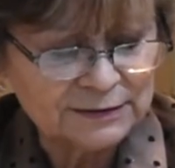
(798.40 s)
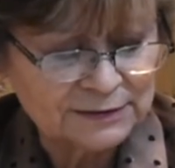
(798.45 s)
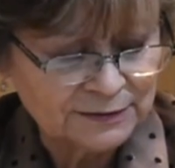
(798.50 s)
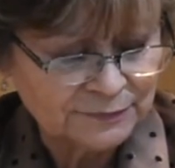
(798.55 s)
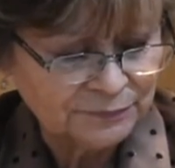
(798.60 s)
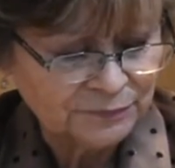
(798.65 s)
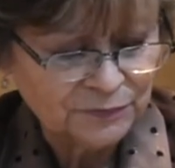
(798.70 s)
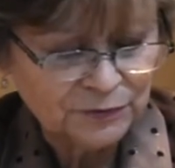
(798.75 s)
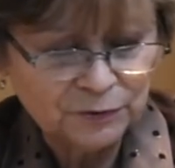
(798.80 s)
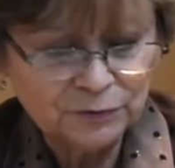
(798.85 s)

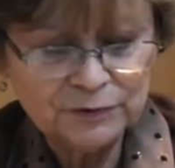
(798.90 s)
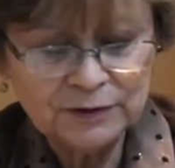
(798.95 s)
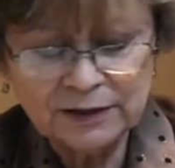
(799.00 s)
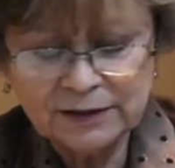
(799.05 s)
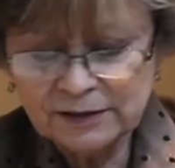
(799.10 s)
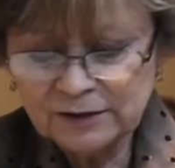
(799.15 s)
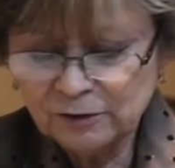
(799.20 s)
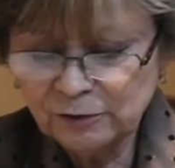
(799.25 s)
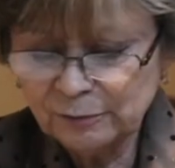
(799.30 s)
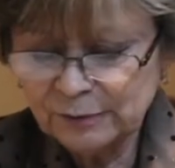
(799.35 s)
It is a
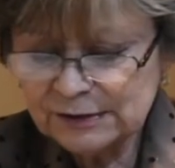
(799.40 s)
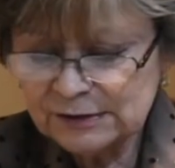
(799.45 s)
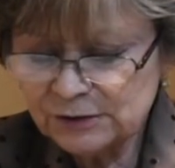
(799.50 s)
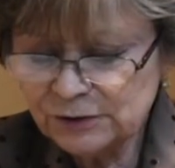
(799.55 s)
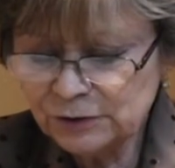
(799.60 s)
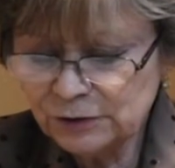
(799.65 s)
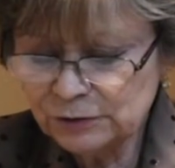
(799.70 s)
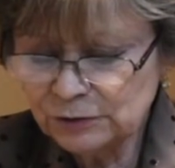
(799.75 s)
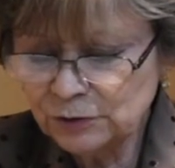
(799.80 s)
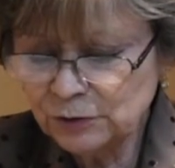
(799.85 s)
total
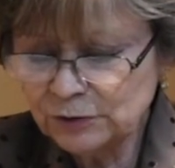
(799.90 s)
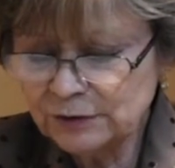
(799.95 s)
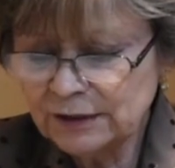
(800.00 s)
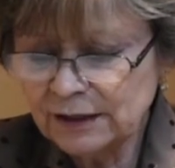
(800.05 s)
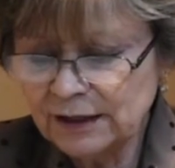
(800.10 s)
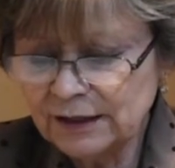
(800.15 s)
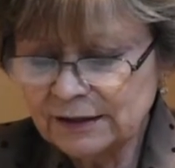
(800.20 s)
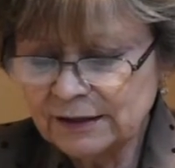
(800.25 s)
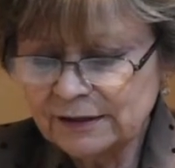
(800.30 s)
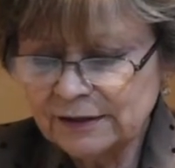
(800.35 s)

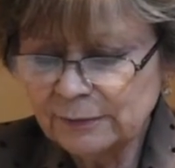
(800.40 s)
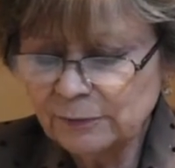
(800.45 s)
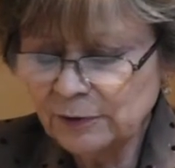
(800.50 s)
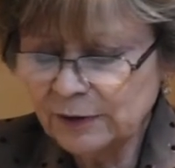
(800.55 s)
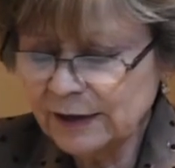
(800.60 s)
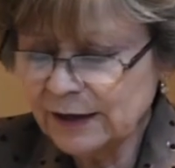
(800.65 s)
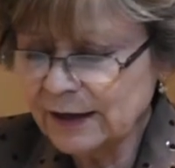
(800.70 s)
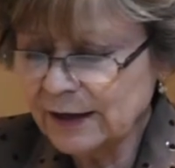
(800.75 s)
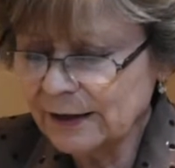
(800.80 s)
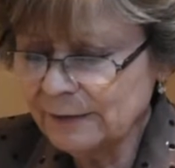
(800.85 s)
renovation.
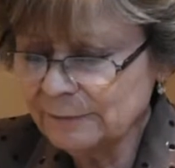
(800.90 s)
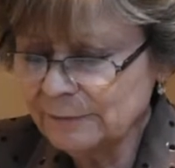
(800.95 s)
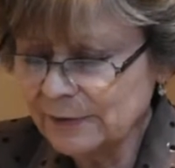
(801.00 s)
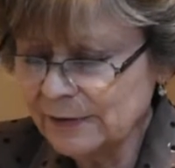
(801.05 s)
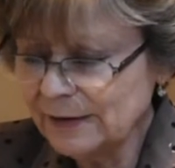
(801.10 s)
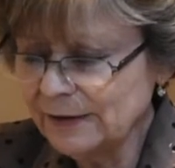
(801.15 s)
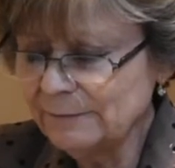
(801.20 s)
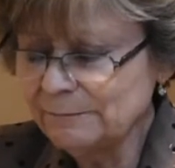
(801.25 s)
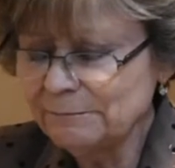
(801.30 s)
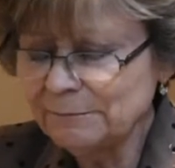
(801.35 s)
We have to
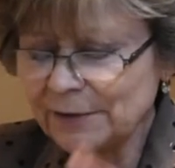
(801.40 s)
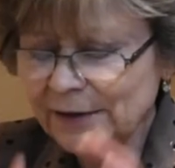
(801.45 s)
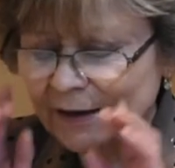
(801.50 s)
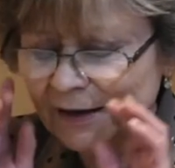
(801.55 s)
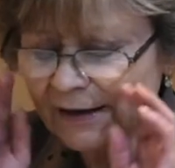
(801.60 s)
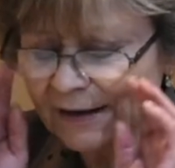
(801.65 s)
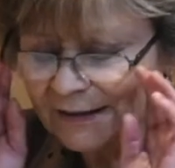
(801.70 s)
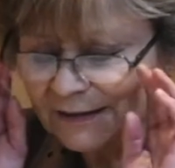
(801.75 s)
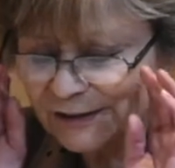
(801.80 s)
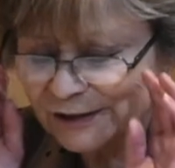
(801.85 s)
clean
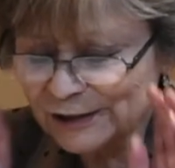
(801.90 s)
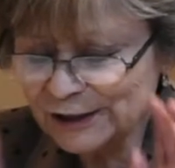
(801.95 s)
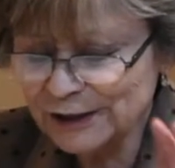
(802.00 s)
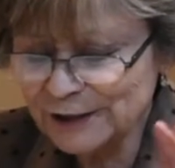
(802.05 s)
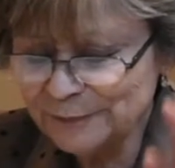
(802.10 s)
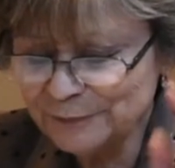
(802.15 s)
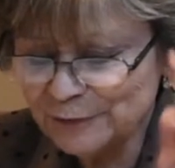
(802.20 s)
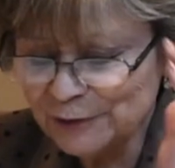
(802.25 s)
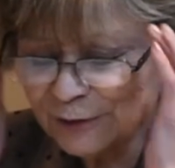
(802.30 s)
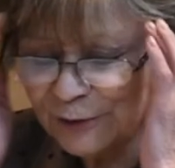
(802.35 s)
that chip.